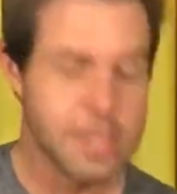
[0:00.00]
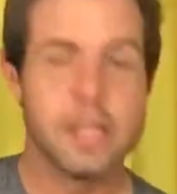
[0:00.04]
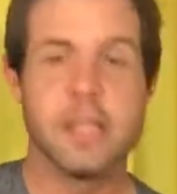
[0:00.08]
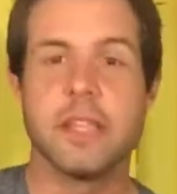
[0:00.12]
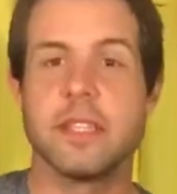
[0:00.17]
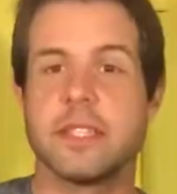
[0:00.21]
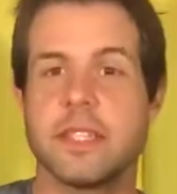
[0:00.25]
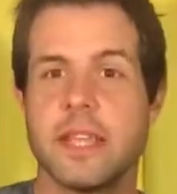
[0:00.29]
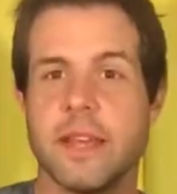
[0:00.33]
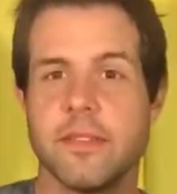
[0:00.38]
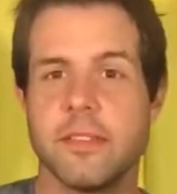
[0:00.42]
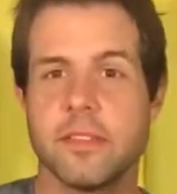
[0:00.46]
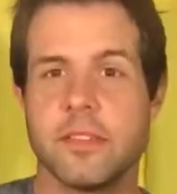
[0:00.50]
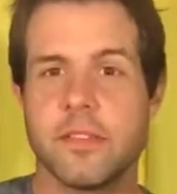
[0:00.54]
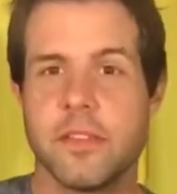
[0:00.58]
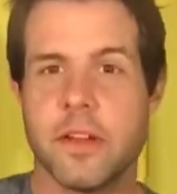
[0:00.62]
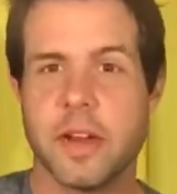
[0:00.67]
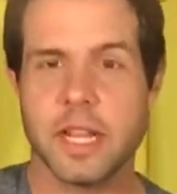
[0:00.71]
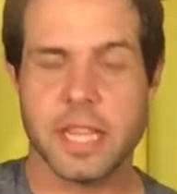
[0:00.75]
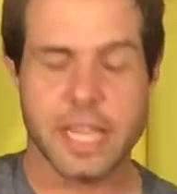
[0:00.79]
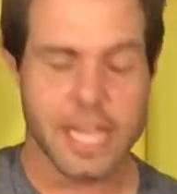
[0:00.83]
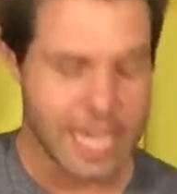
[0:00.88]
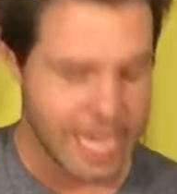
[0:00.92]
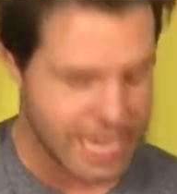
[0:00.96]
Seventh fret
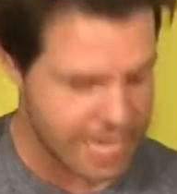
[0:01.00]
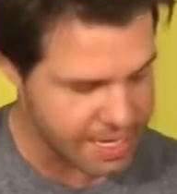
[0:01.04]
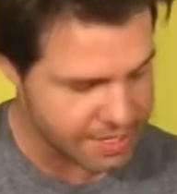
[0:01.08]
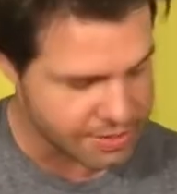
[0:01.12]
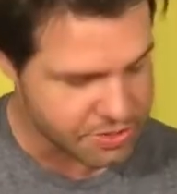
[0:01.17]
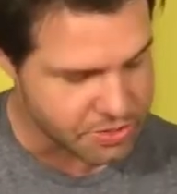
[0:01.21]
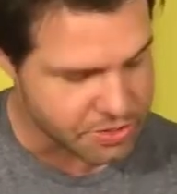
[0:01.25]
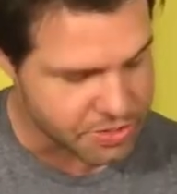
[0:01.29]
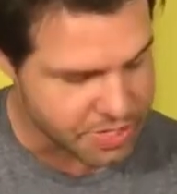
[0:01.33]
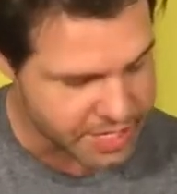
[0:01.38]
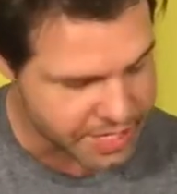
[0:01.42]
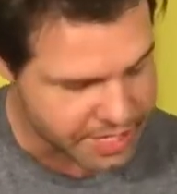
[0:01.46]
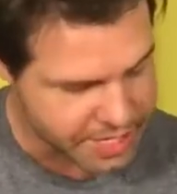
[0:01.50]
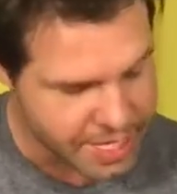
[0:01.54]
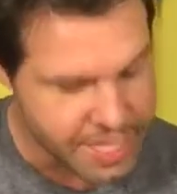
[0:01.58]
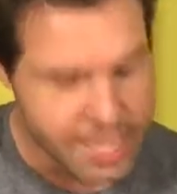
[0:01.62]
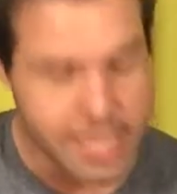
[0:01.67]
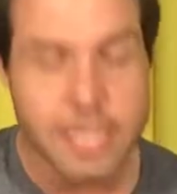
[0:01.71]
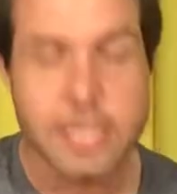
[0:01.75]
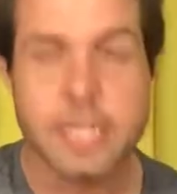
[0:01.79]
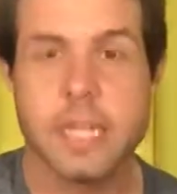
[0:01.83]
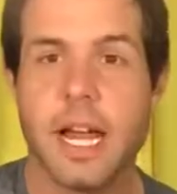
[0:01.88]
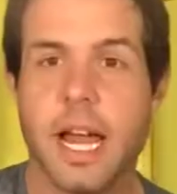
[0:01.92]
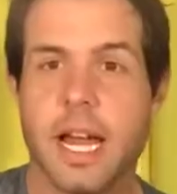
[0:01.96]
of the A string,
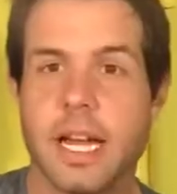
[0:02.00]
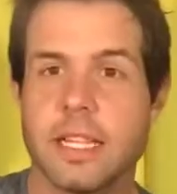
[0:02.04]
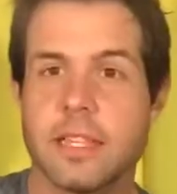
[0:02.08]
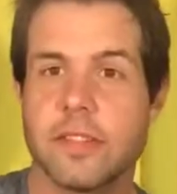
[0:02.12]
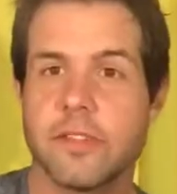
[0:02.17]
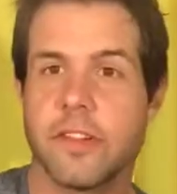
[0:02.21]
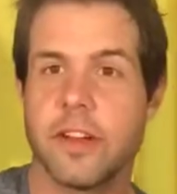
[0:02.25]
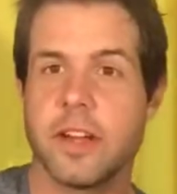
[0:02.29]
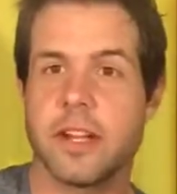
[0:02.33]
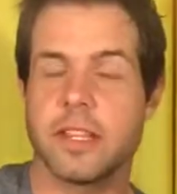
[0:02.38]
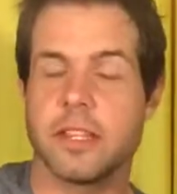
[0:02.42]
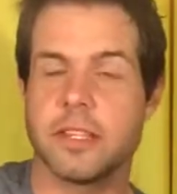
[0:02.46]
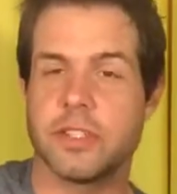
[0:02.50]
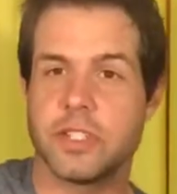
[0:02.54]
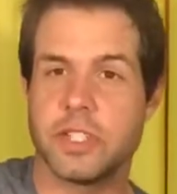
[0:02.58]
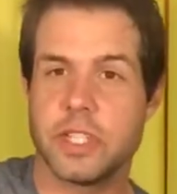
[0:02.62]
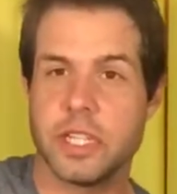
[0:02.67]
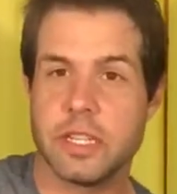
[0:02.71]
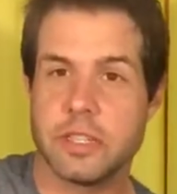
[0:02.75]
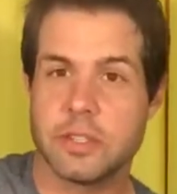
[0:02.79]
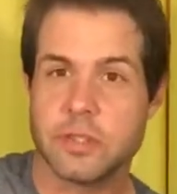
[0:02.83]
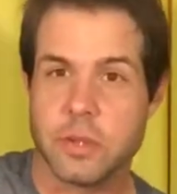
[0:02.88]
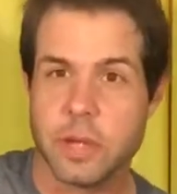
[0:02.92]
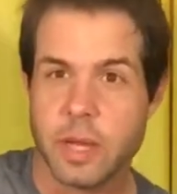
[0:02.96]
ninth fret of the
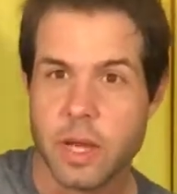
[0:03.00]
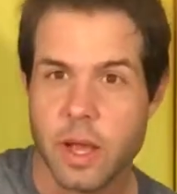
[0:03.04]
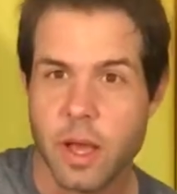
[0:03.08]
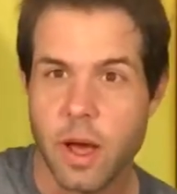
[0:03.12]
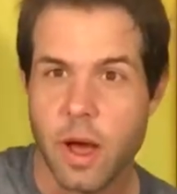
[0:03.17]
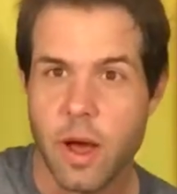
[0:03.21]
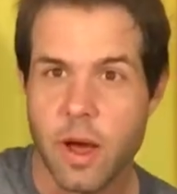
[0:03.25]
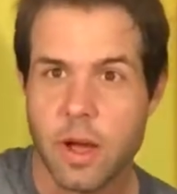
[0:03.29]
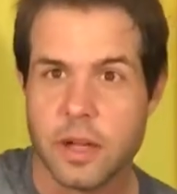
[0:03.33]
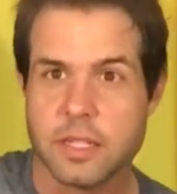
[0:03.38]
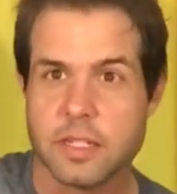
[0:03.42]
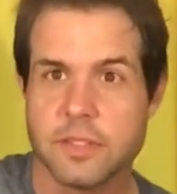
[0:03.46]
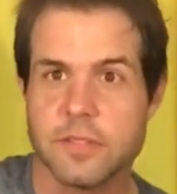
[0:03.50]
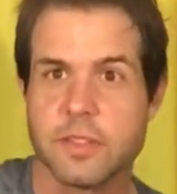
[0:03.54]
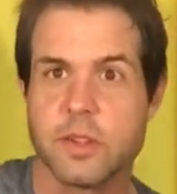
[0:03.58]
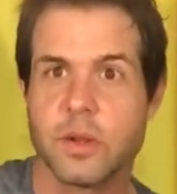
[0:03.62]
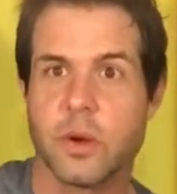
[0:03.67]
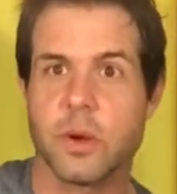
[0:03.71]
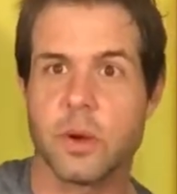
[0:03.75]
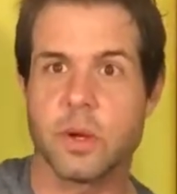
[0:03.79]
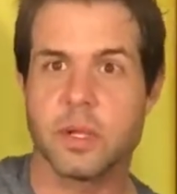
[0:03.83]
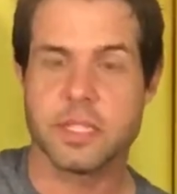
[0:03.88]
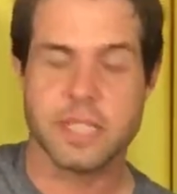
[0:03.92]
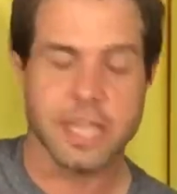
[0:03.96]
G string, octave
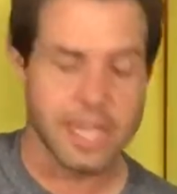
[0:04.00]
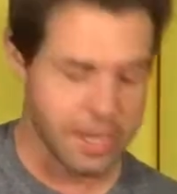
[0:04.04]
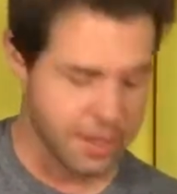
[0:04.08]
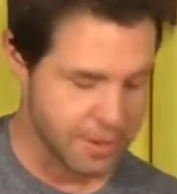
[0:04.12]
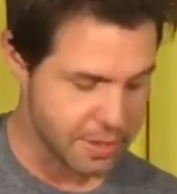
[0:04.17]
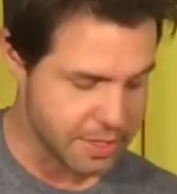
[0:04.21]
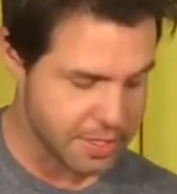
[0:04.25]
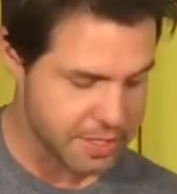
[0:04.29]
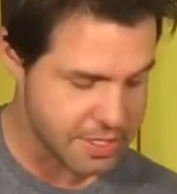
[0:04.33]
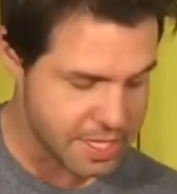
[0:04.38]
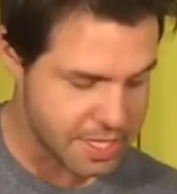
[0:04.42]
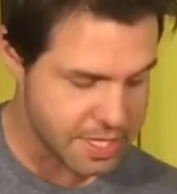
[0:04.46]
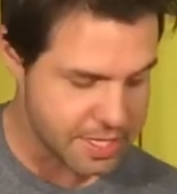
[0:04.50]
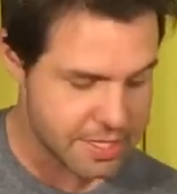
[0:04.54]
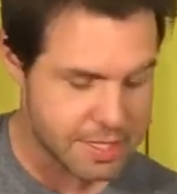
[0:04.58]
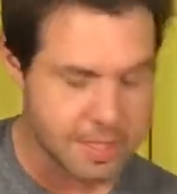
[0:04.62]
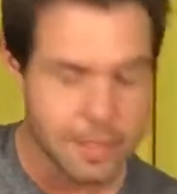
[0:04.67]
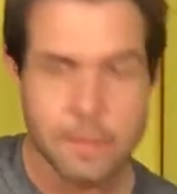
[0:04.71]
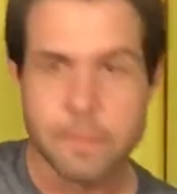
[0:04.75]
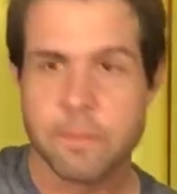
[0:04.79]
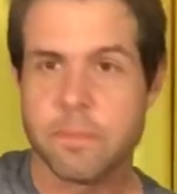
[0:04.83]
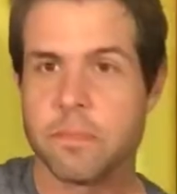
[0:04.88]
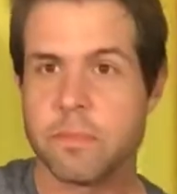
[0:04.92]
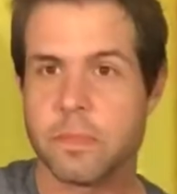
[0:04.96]
chords. Here is this
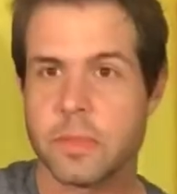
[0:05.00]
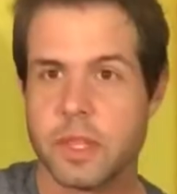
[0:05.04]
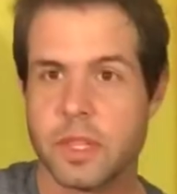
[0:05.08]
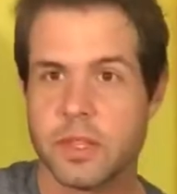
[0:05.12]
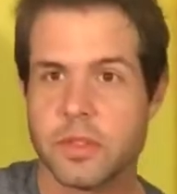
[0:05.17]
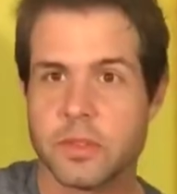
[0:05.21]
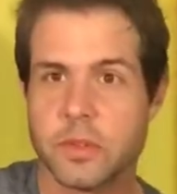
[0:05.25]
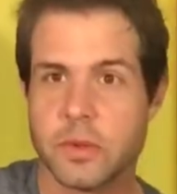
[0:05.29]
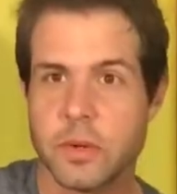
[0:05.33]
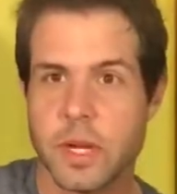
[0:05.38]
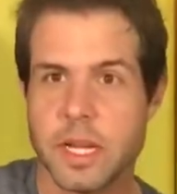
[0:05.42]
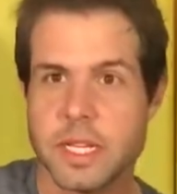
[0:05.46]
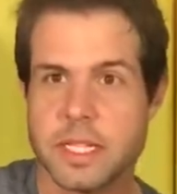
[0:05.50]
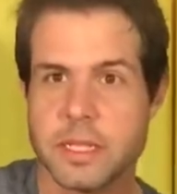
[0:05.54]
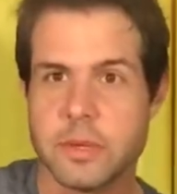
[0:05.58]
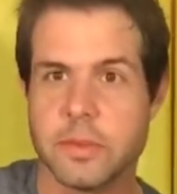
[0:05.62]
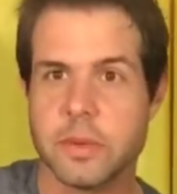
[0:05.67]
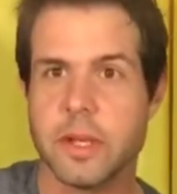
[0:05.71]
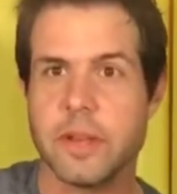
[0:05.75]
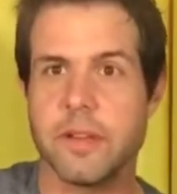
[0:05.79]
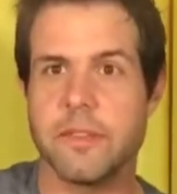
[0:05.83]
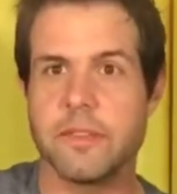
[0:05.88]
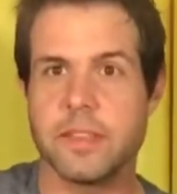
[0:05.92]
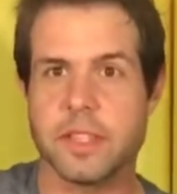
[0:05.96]
this crazy
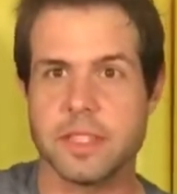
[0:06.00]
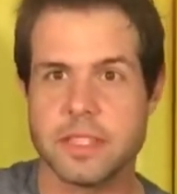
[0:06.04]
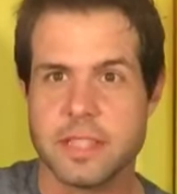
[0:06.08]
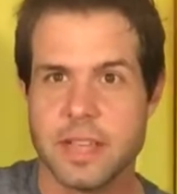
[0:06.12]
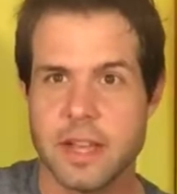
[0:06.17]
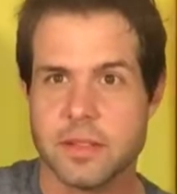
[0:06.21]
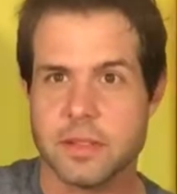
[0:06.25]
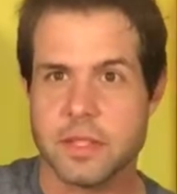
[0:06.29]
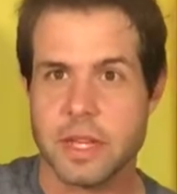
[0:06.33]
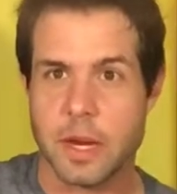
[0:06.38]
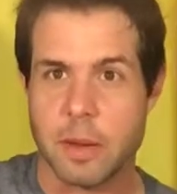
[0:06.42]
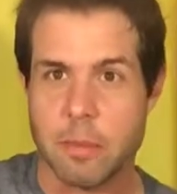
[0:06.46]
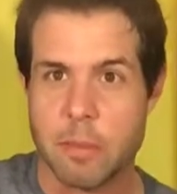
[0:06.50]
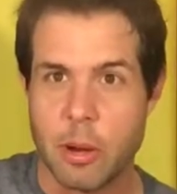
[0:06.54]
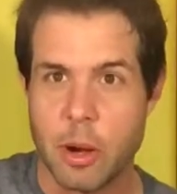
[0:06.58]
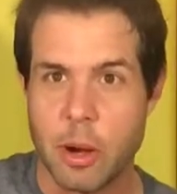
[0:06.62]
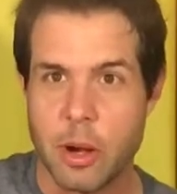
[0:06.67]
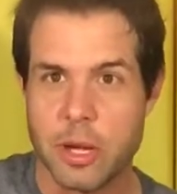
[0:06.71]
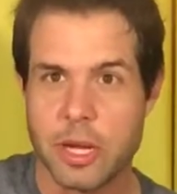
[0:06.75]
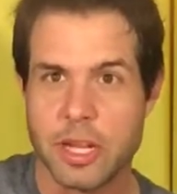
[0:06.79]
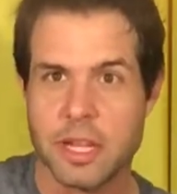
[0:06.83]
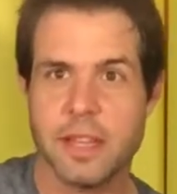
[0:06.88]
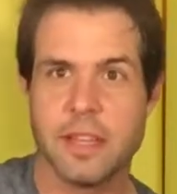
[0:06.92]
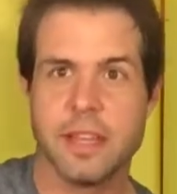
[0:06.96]
riff that sounds like a
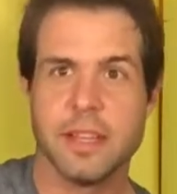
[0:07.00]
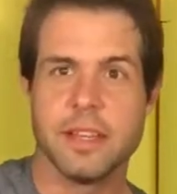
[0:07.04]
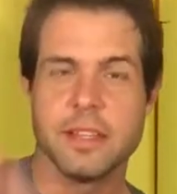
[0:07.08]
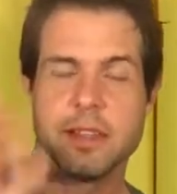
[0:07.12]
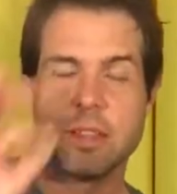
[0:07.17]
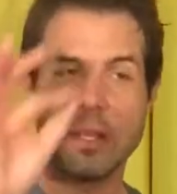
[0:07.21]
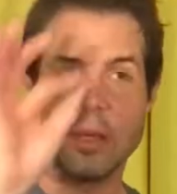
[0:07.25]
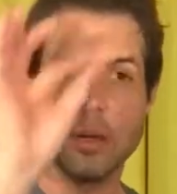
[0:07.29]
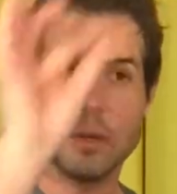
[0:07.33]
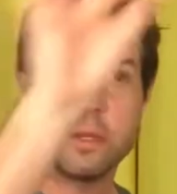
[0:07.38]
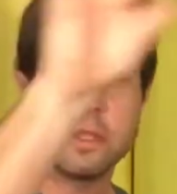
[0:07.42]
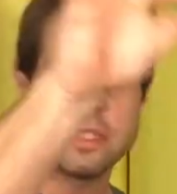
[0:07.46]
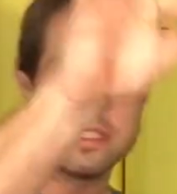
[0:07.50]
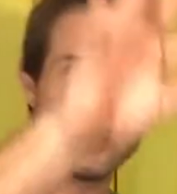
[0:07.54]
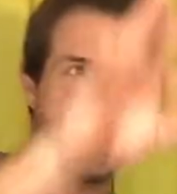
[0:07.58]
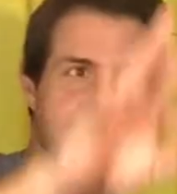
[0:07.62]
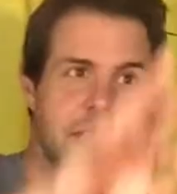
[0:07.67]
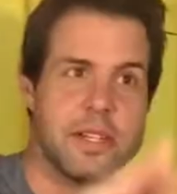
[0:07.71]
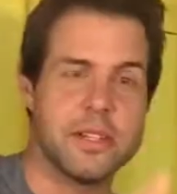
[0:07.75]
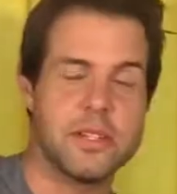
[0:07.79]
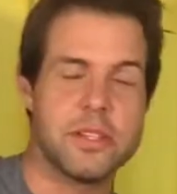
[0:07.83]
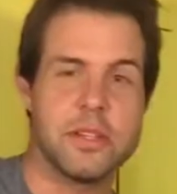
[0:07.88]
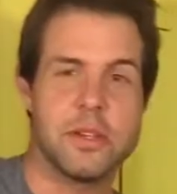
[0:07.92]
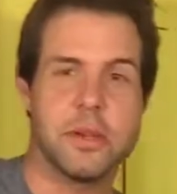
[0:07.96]
party that you can see
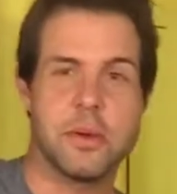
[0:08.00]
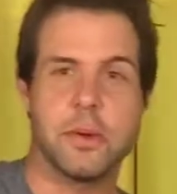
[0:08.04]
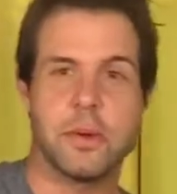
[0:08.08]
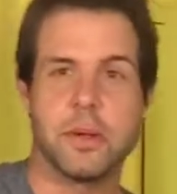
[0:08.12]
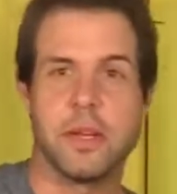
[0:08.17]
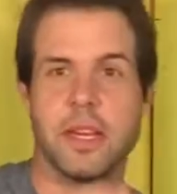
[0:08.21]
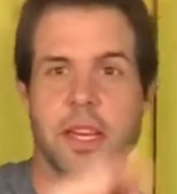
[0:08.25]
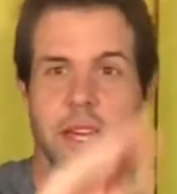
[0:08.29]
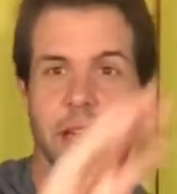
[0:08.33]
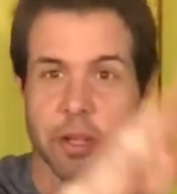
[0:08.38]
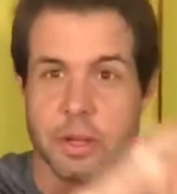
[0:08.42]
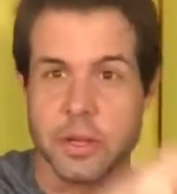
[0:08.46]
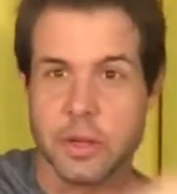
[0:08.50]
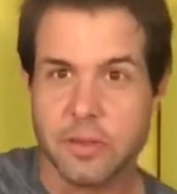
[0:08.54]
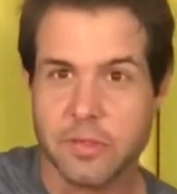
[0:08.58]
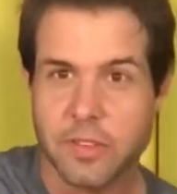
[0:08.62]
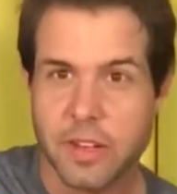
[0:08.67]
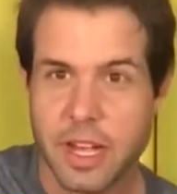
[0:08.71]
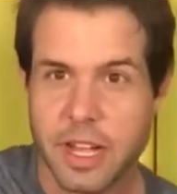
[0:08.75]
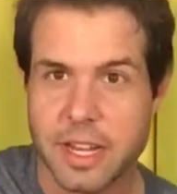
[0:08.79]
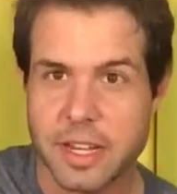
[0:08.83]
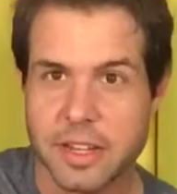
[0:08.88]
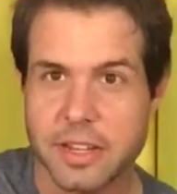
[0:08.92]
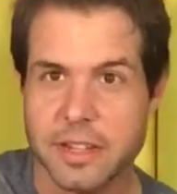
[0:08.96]
into, and you're
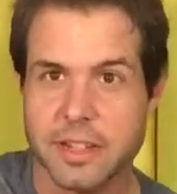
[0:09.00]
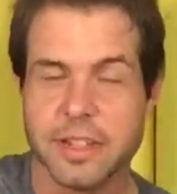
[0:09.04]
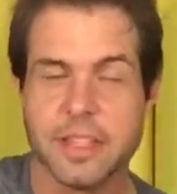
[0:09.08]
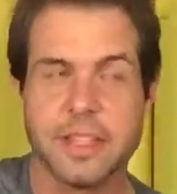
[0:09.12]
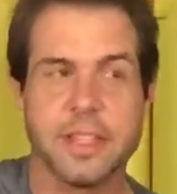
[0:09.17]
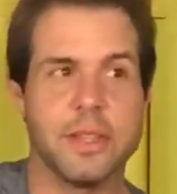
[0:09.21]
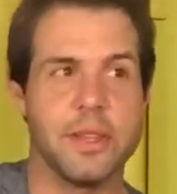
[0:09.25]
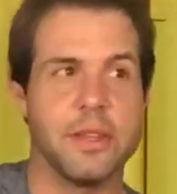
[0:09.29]
invited.